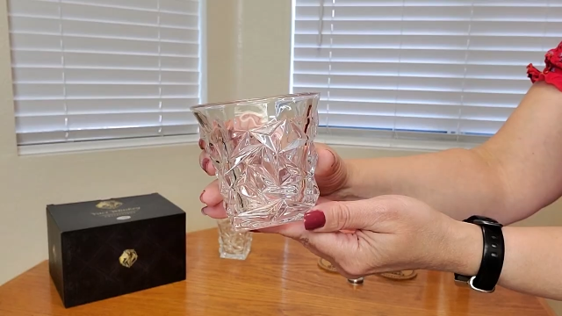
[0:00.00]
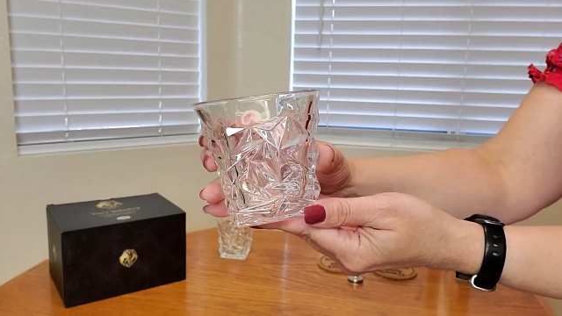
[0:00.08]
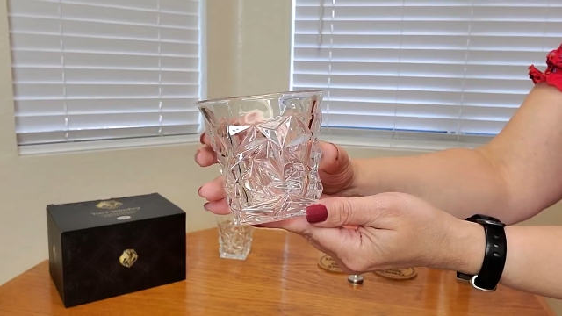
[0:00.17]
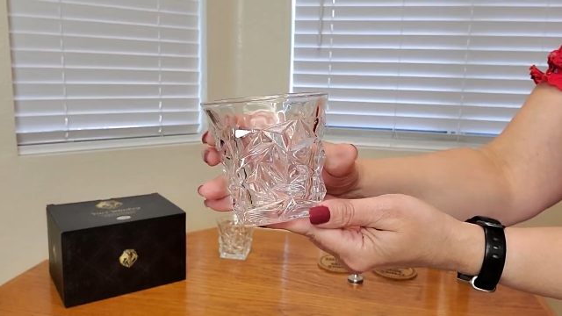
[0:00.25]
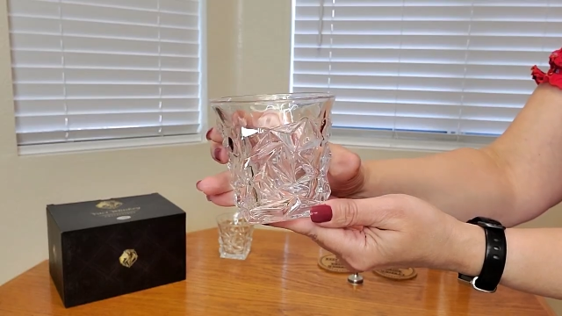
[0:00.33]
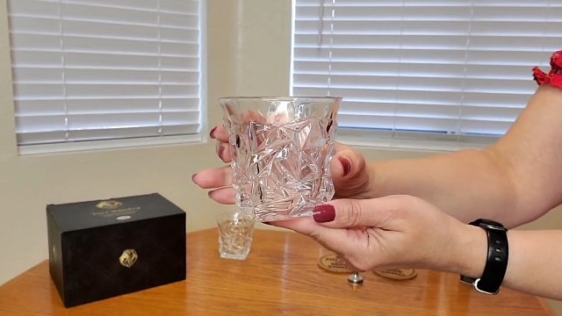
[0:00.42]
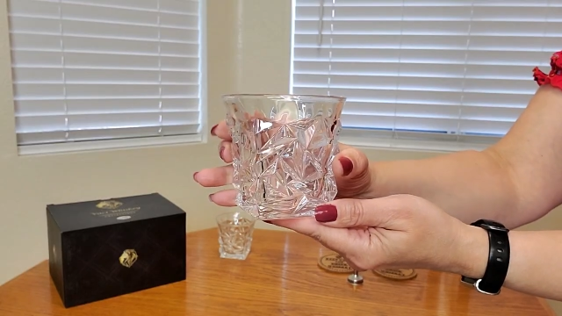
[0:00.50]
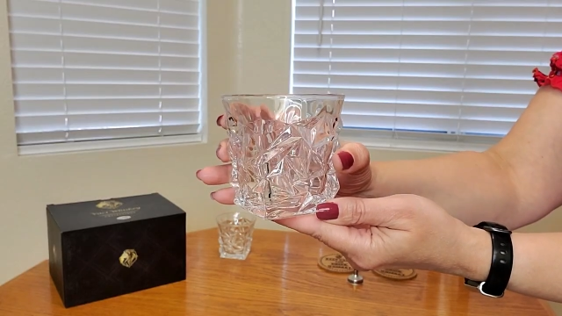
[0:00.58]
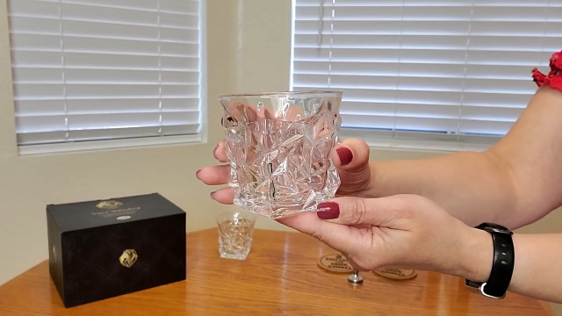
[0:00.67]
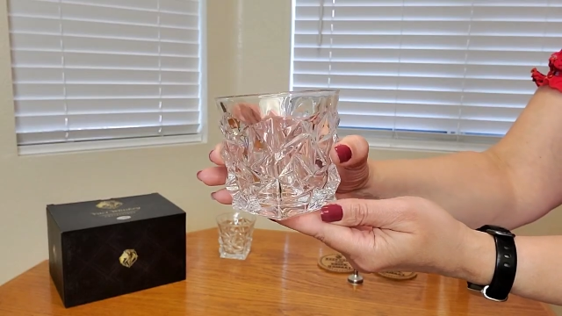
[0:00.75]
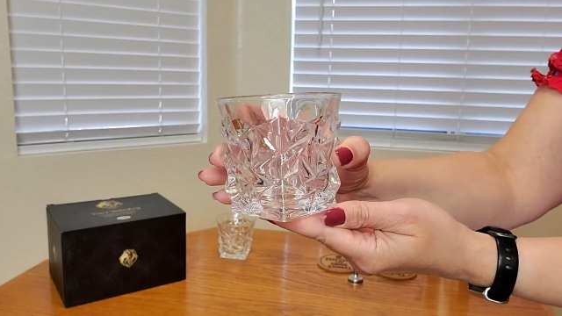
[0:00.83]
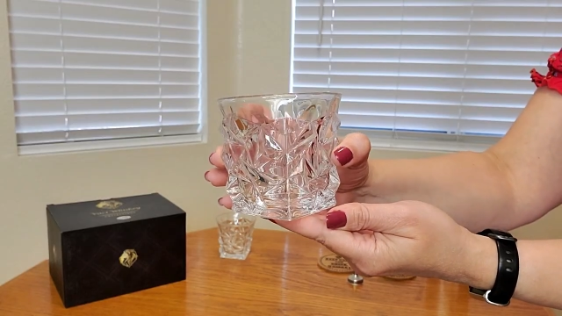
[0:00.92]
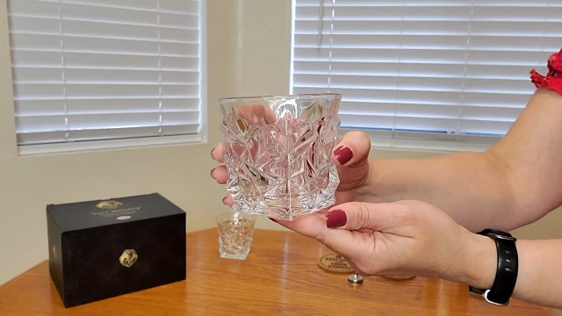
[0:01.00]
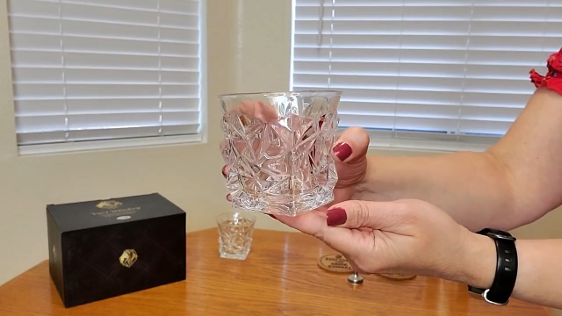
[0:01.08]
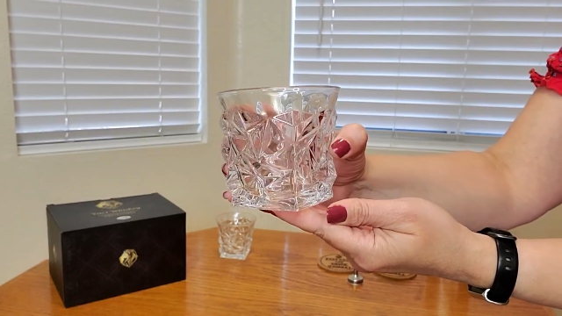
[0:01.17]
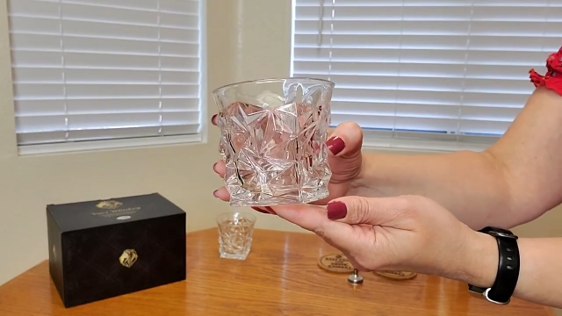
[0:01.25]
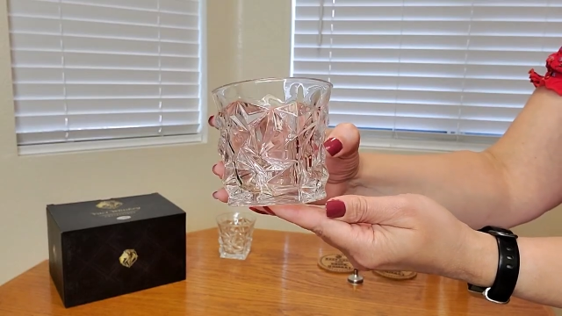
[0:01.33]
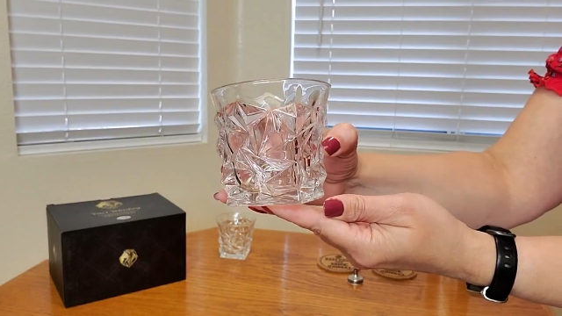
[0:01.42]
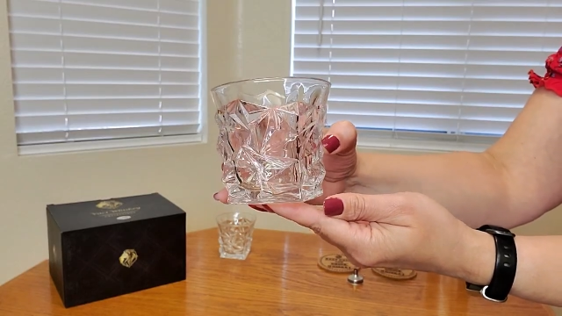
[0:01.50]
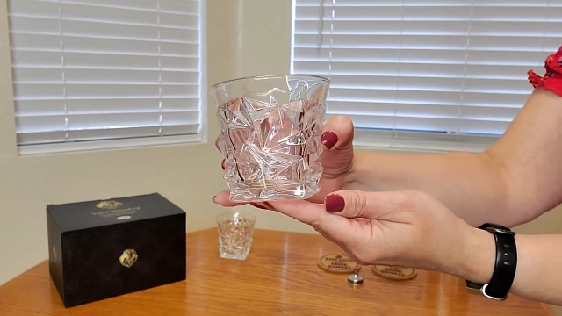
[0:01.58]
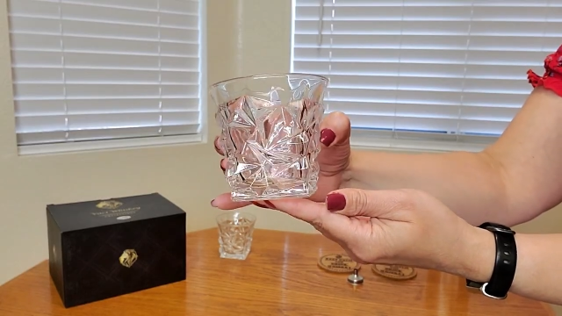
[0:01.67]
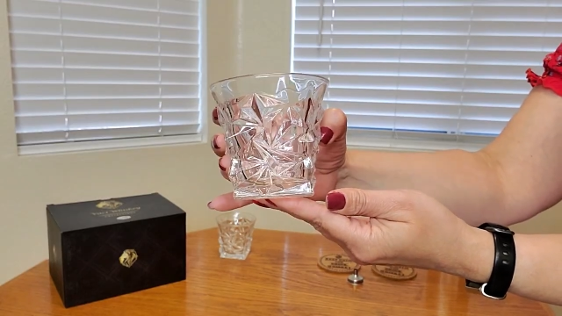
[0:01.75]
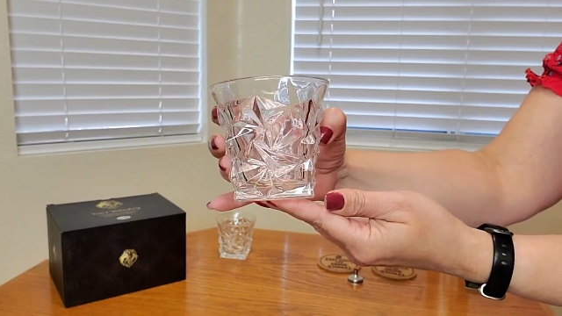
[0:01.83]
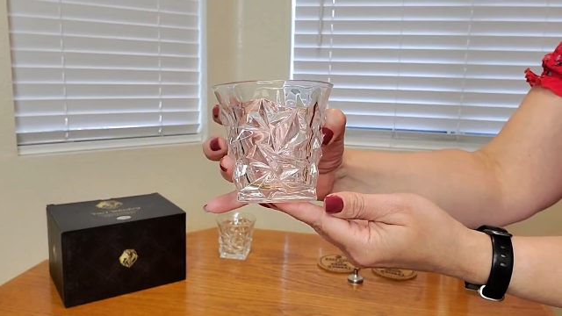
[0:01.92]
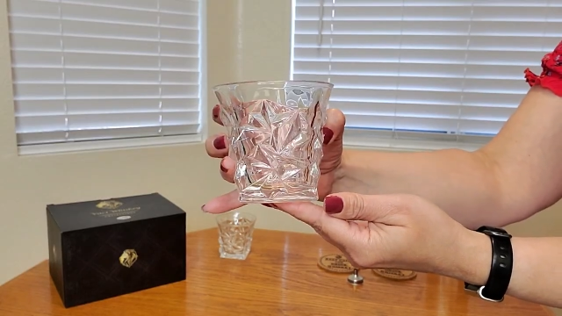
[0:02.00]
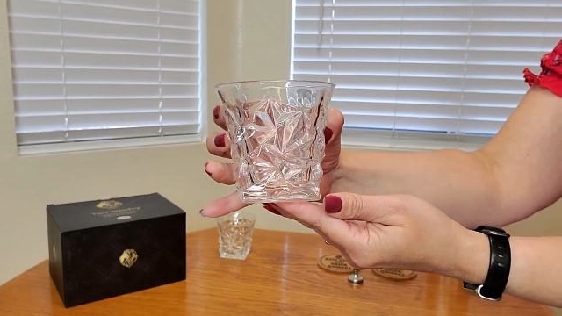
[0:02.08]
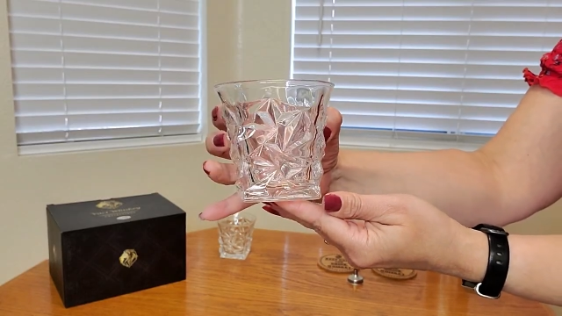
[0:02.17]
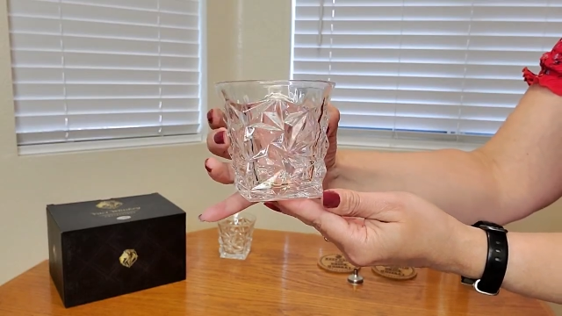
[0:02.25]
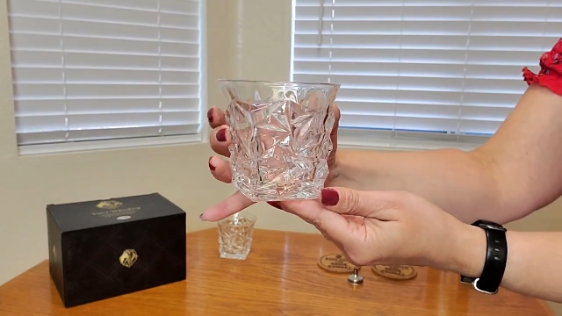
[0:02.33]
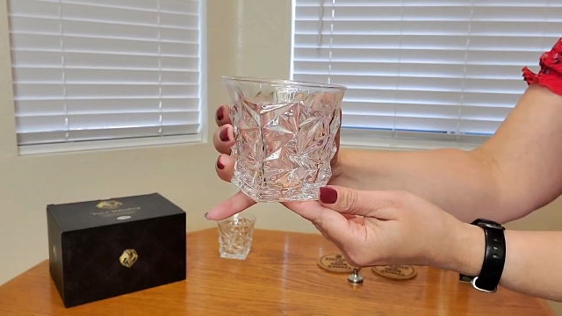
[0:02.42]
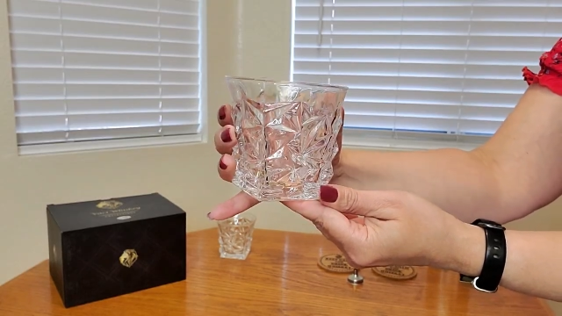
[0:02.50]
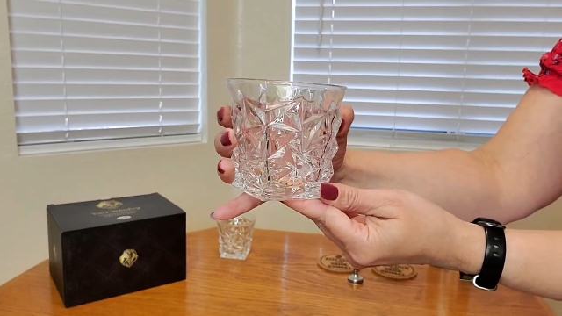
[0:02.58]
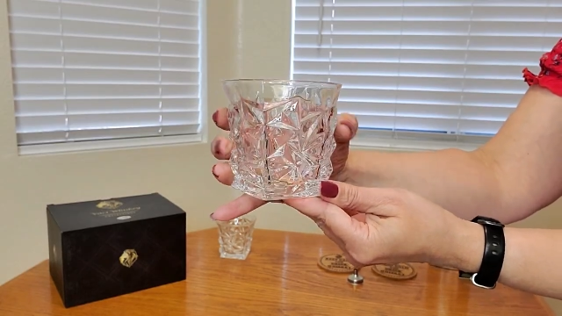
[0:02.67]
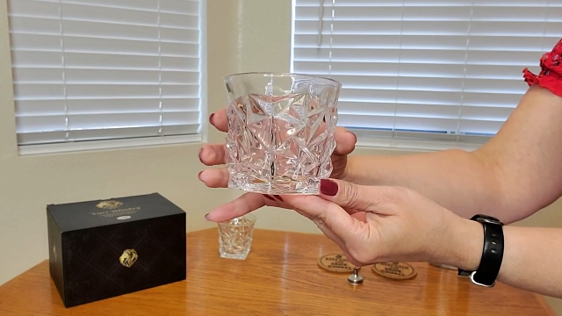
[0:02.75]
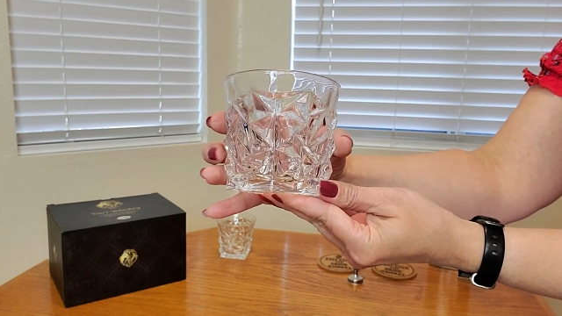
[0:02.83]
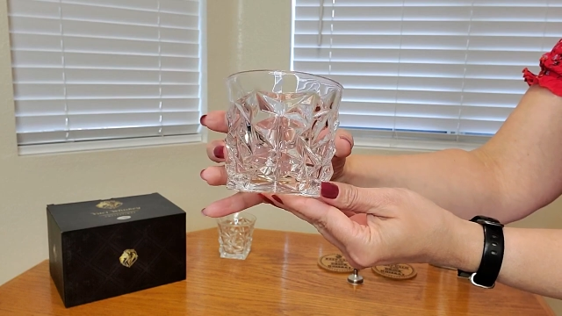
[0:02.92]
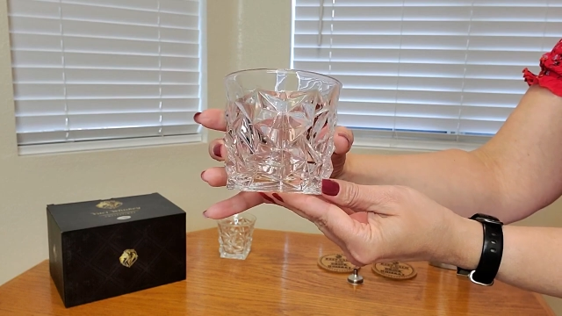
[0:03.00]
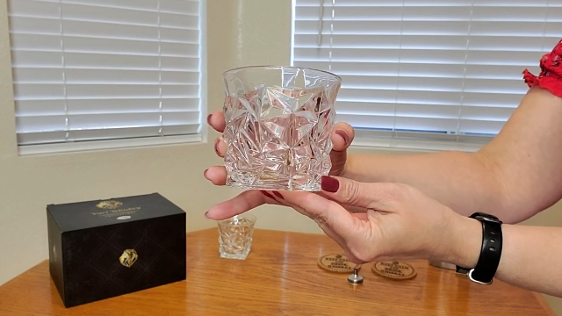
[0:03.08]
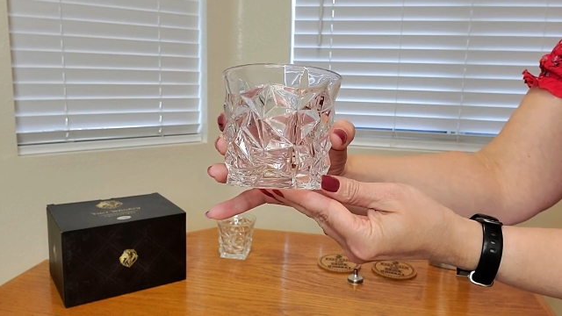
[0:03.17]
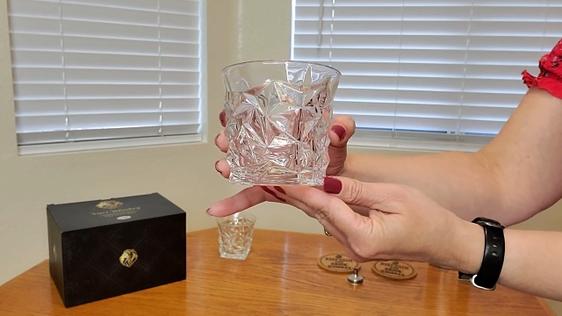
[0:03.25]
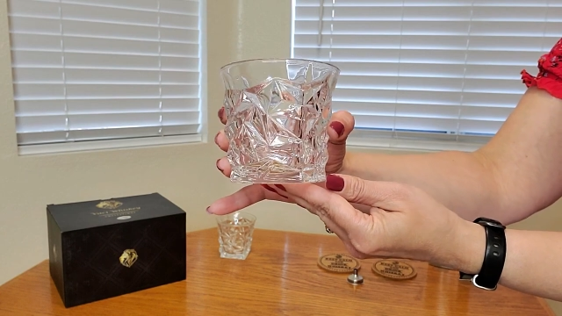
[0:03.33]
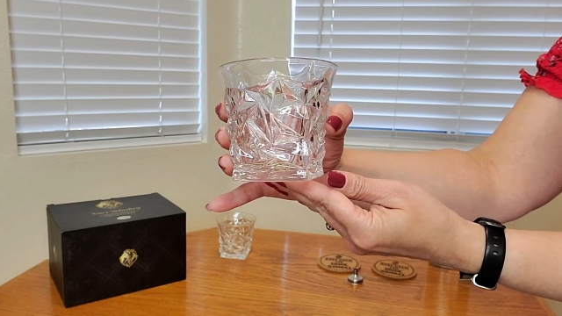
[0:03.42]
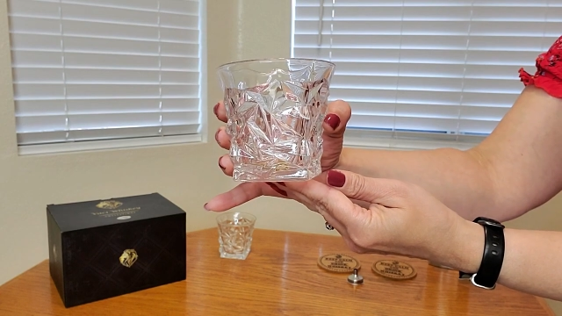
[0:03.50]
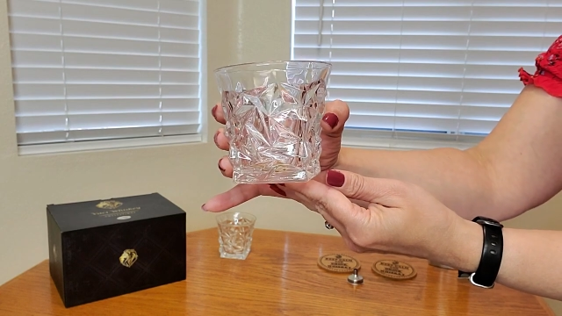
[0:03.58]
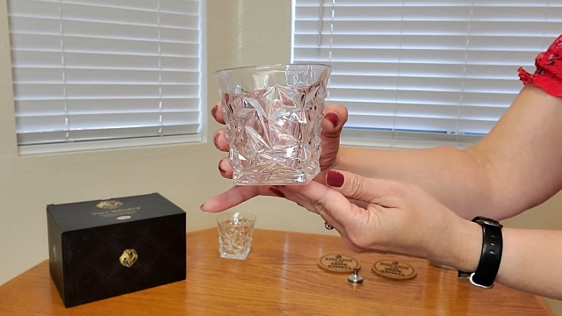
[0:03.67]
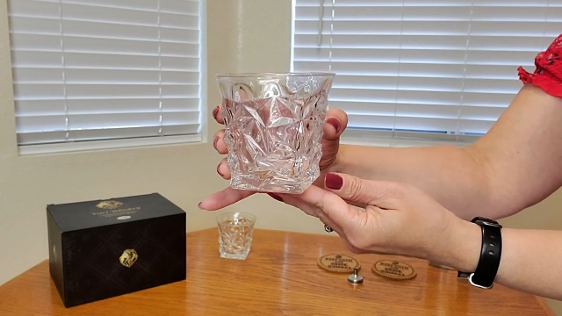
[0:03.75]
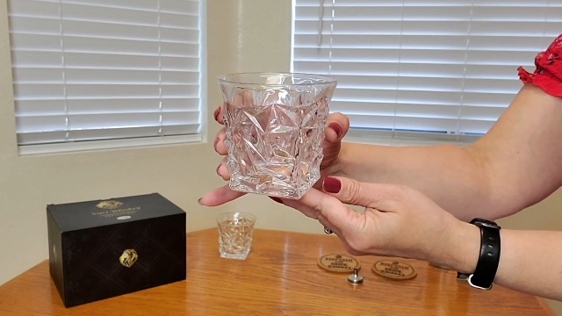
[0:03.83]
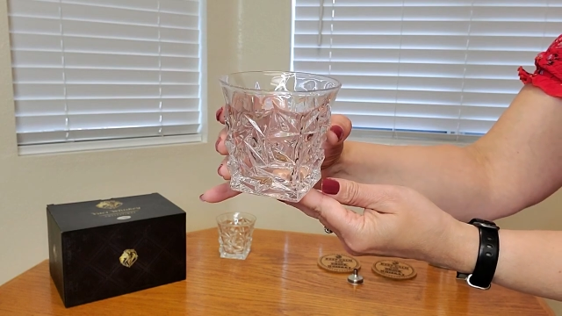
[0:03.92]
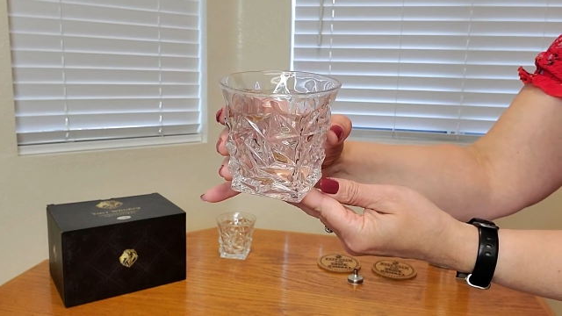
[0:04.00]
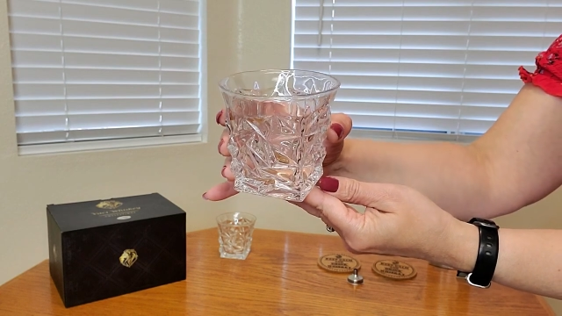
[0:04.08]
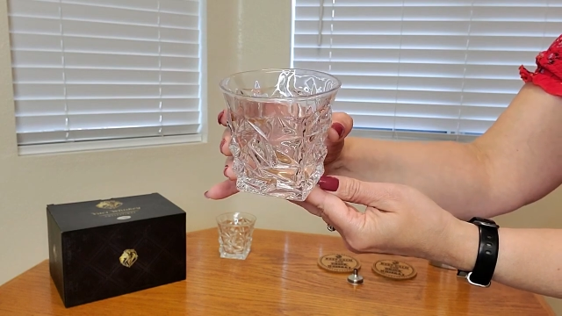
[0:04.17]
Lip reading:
No face is visible, so there are no lips to read.